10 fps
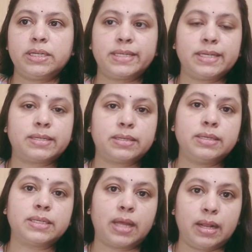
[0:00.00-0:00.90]

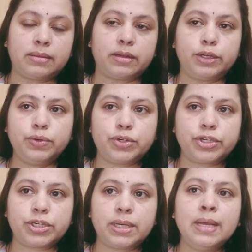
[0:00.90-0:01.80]
6th is health and
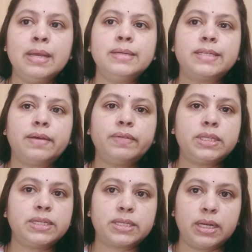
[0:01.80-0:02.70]
nutrition,
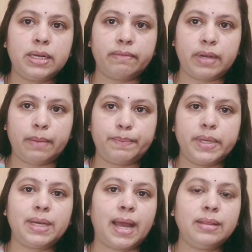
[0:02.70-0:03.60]
7th is skill
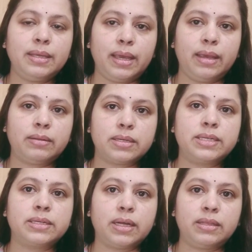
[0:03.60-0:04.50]
development, and the 8th
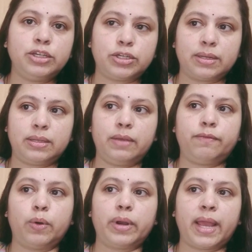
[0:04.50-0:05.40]
is Gati Shakti
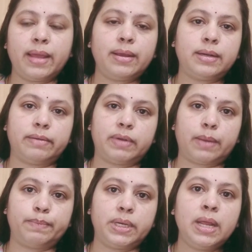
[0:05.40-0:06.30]
for area
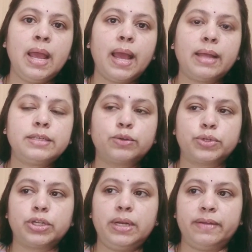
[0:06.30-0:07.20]
development and
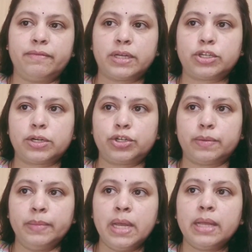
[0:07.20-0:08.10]
social
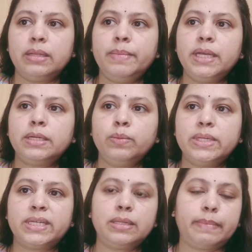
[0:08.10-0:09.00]
infrastructure. The meeting
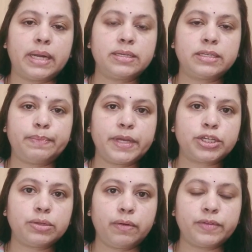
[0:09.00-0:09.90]
will see the
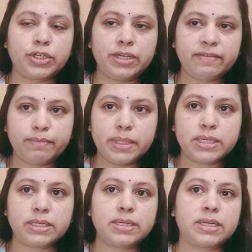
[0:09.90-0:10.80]
participation of the chief
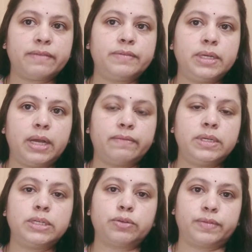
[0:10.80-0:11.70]
ministers, lieutenant
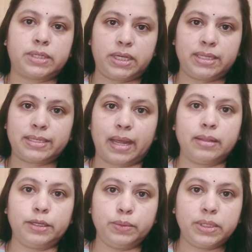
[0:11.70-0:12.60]
governors of the states
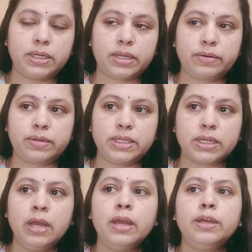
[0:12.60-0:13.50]
and the union
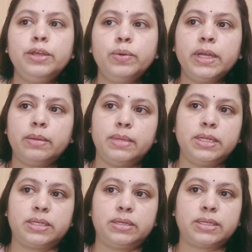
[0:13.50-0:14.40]
territories, union
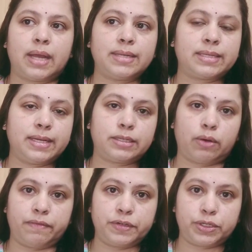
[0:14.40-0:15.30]
ministers as
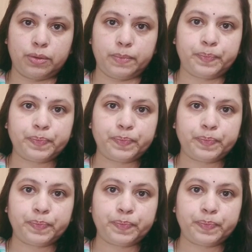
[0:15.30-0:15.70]
ex officio,